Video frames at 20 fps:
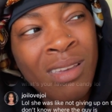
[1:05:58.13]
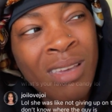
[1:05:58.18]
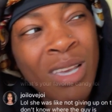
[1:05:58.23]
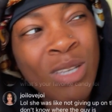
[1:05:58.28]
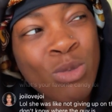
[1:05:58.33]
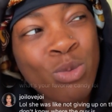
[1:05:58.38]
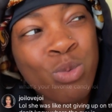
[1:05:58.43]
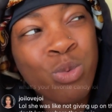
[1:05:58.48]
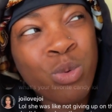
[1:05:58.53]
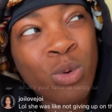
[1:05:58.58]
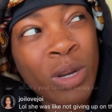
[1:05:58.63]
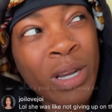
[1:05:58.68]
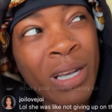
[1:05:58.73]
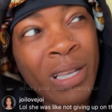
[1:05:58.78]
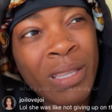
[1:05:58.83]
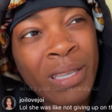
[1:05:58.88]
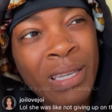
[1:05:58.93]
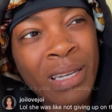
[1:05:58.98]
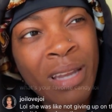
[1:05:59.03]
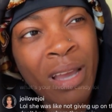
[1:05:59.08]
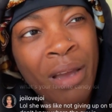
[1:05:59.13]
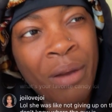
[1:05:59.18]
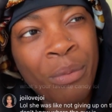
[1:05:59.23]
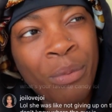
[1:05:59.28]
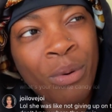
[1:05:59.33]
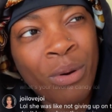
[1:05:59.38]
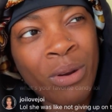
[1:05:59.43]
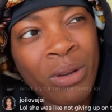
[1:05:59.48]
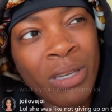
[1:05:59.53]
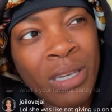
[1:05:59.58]
It's really
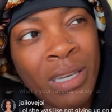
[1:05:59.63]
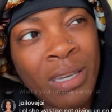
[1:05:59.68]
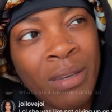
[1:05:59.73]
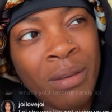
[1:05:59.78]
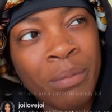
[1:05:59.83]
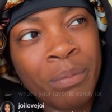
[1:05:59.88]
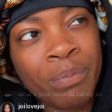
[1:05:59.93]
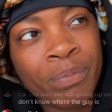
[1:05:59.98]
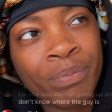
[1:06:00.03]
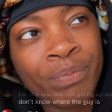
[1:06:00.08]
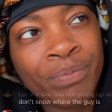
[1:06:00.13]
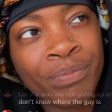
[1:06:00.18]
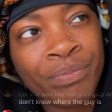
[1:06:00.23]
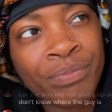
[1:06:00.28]
not working.